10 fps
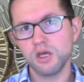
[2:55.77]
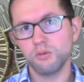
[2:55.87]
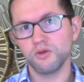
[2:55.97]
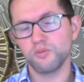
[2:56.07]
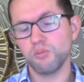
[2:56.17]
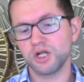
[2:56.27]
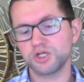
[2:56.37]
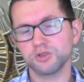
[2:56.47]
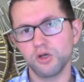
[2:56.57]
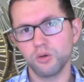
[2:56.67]
with
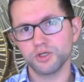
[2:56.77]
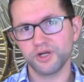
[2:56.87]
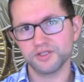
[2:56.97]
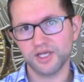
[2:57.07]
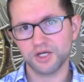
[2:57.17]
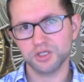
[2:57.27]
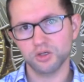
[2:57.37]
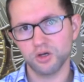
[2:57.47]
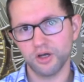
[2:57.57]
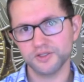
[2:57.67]
much lower transaction
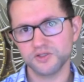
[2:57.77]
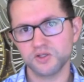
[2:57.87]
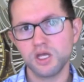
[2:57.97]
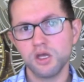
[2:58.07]
costs,